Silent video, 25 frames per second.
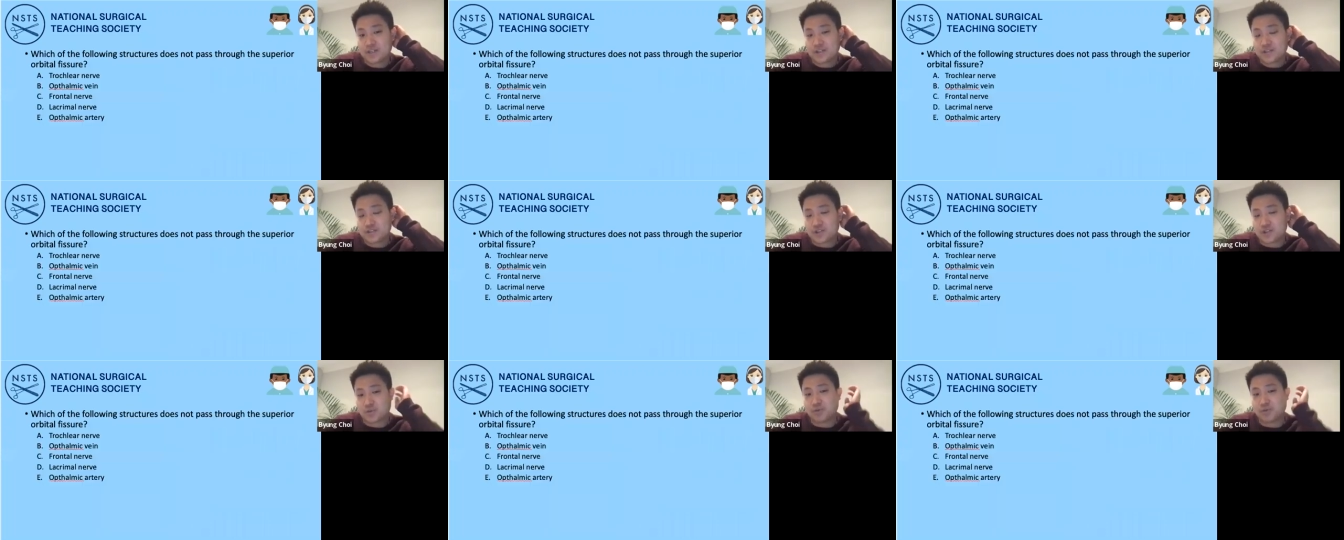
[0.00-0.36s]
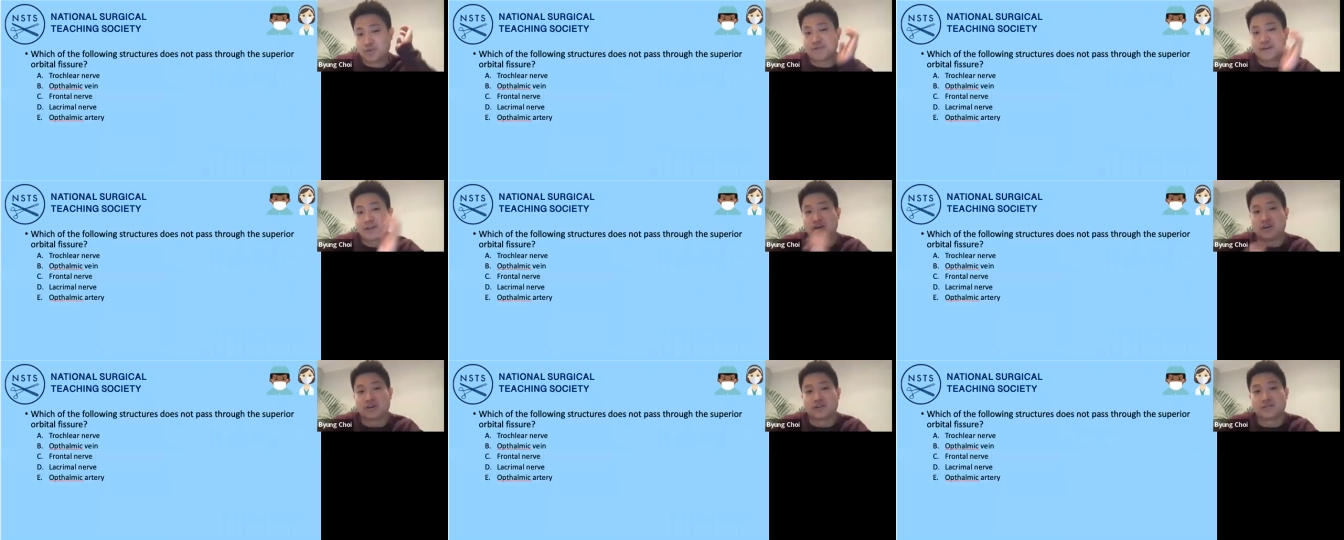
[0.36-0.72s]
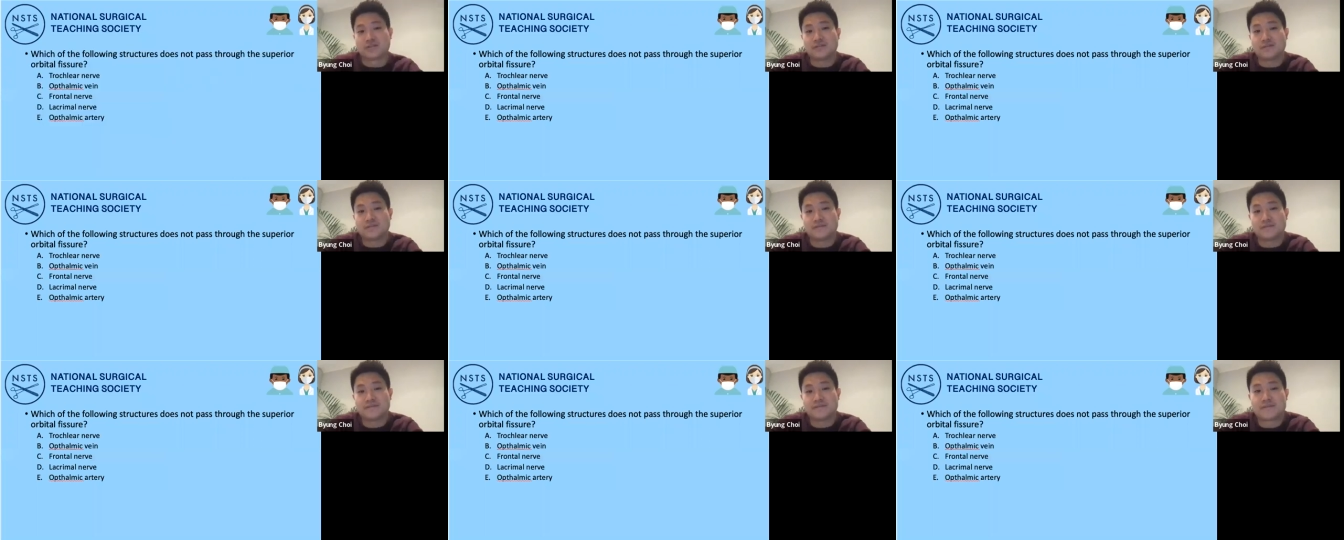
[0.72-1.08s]
So moving
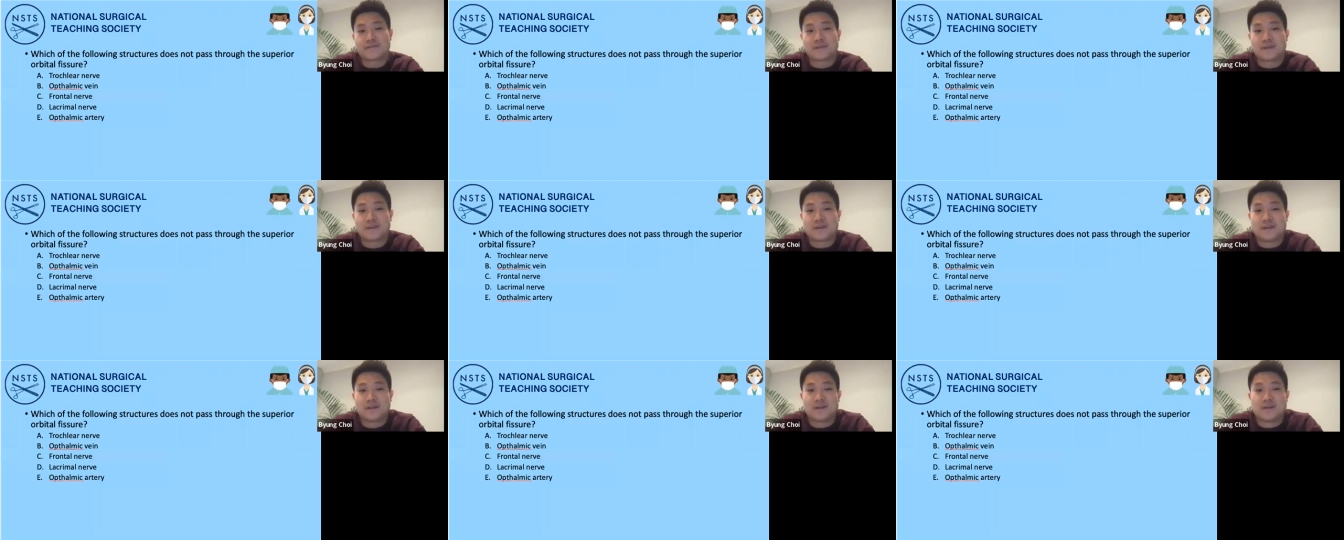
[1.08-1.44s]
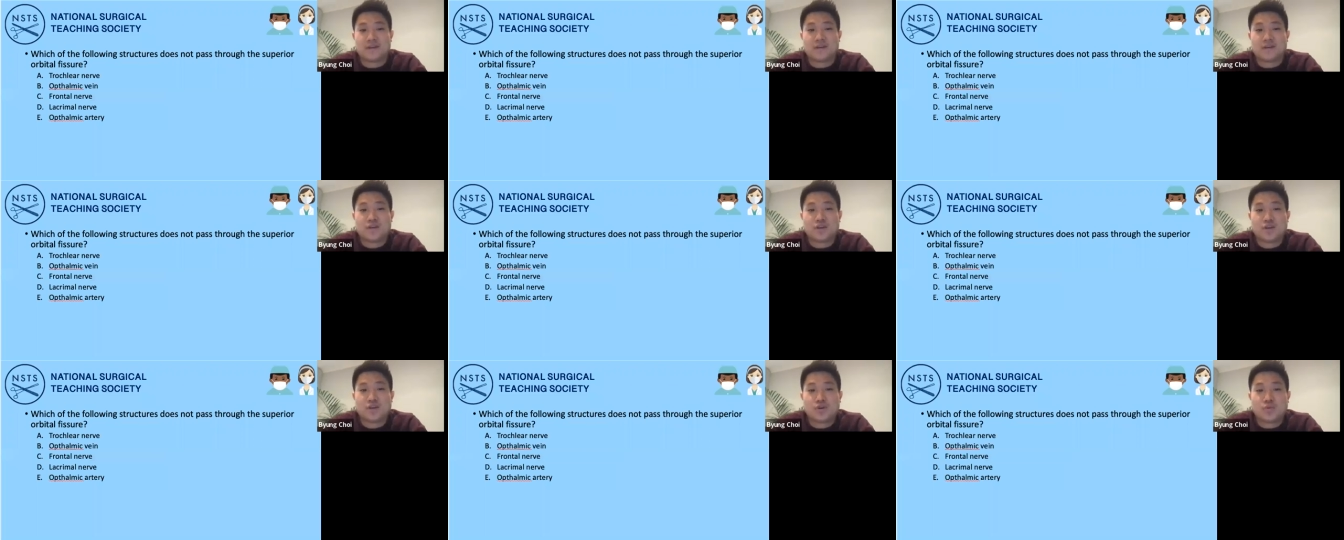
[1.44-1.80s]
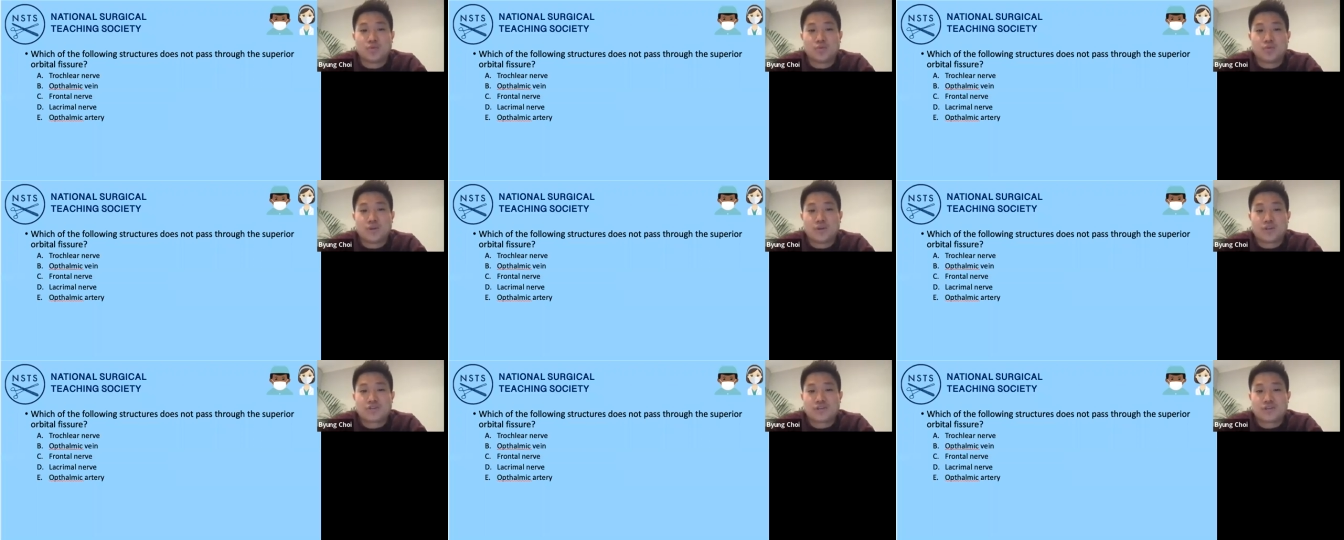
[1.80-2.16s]
on,
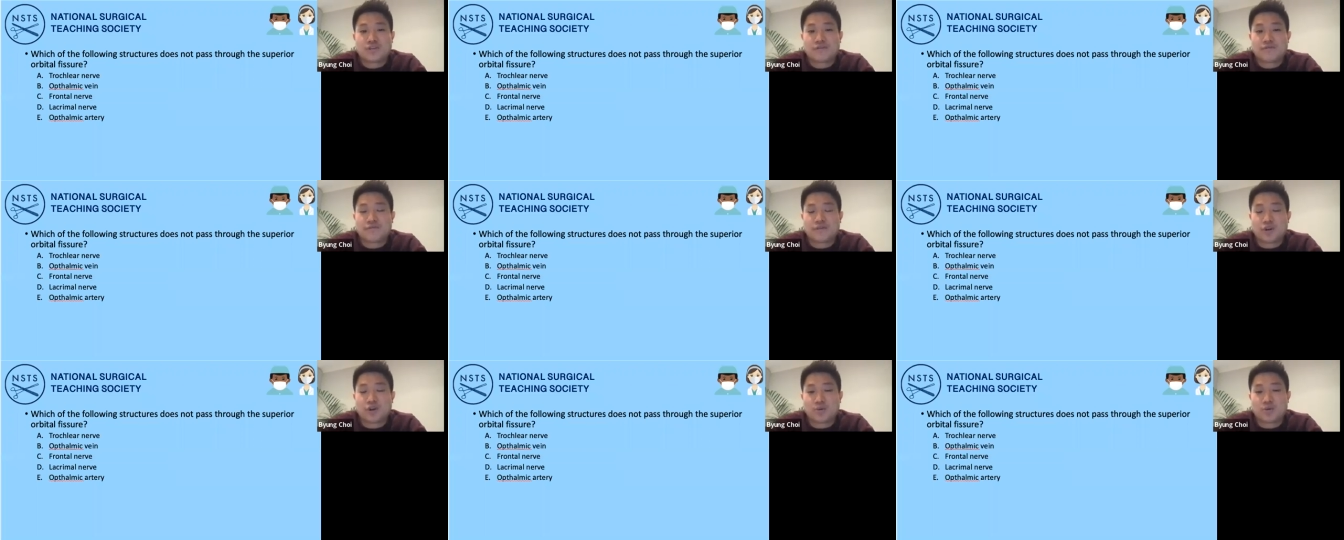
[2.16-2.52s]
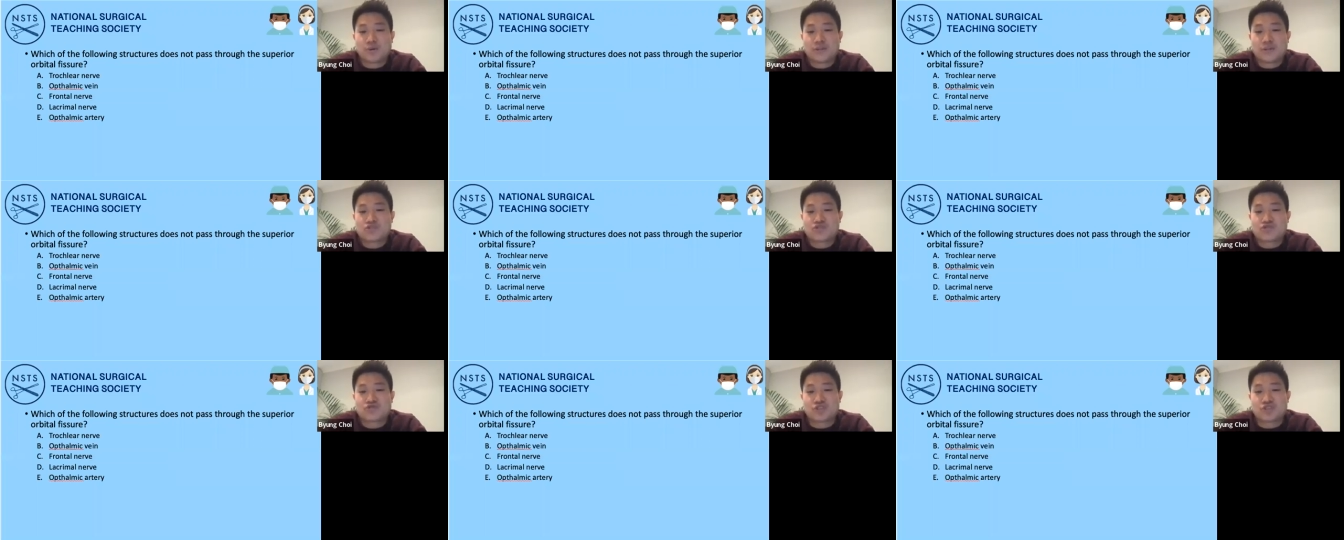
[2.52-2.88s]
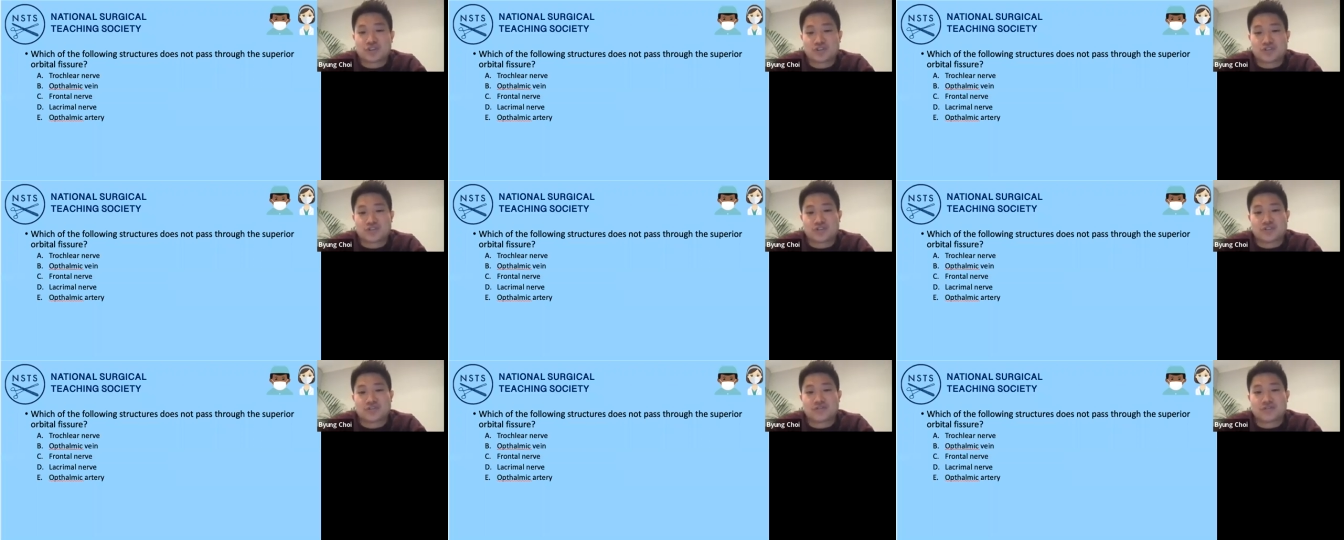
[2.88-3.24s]
which of the following
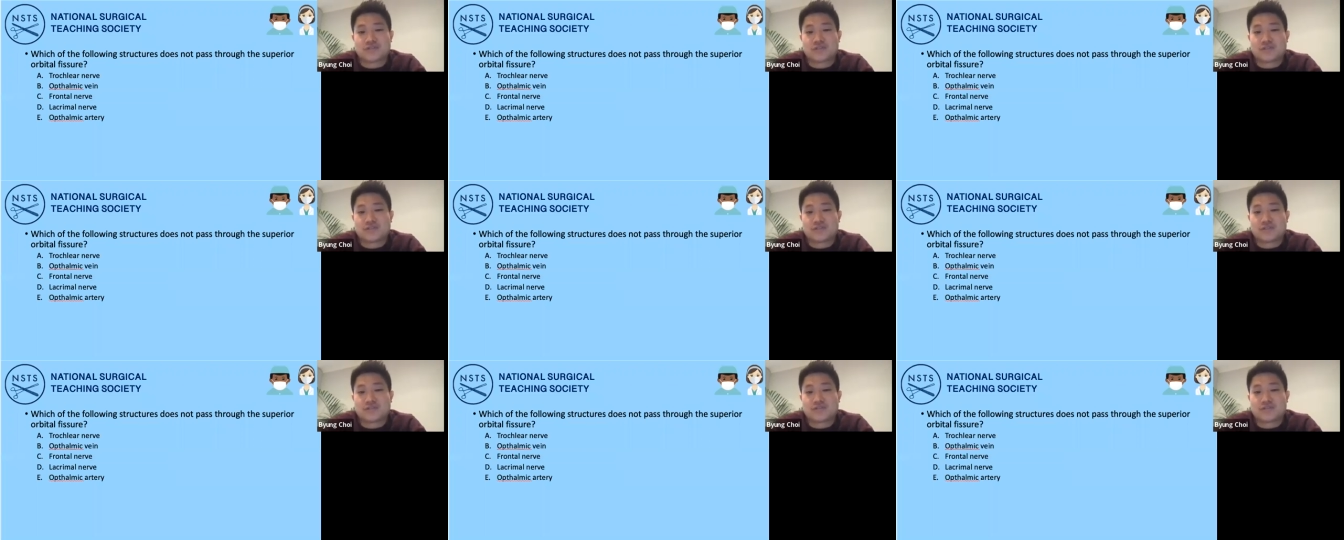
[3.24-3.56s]
structures